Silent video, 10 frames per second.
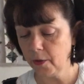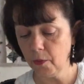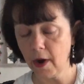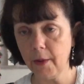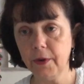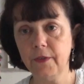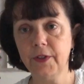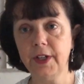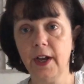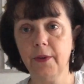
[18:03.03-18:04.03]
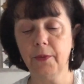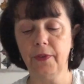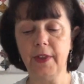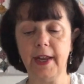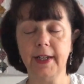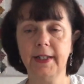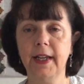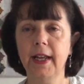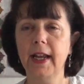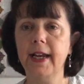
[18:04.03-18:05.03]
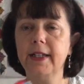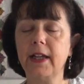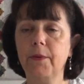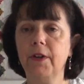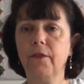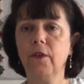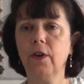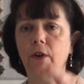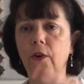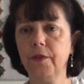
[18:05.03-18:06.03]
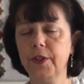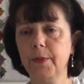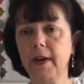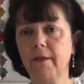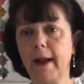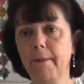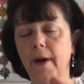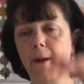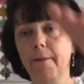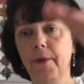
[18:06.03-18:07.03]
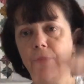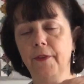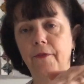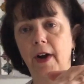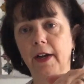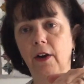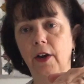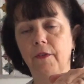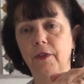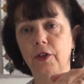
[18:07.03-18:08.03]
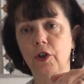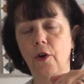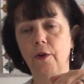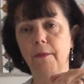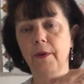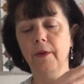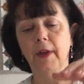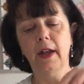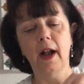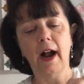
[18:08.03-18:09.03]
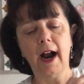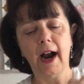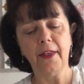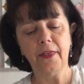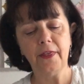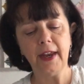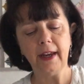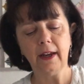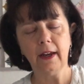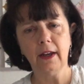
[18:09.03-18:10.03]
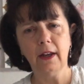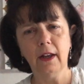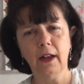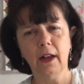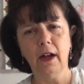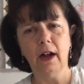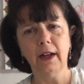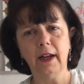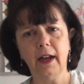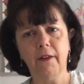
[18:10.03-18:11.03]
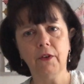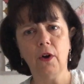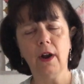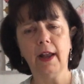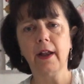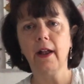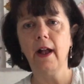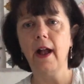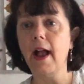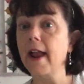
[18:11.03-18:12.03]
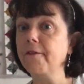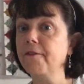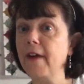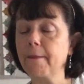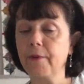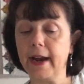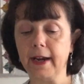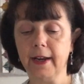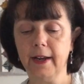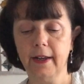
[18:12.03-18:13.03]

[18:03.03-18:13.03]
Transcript: what I would have done with this is I would have got the sweet wrapper, put the vinyl over the top. I think, yeah, I've got like a fabric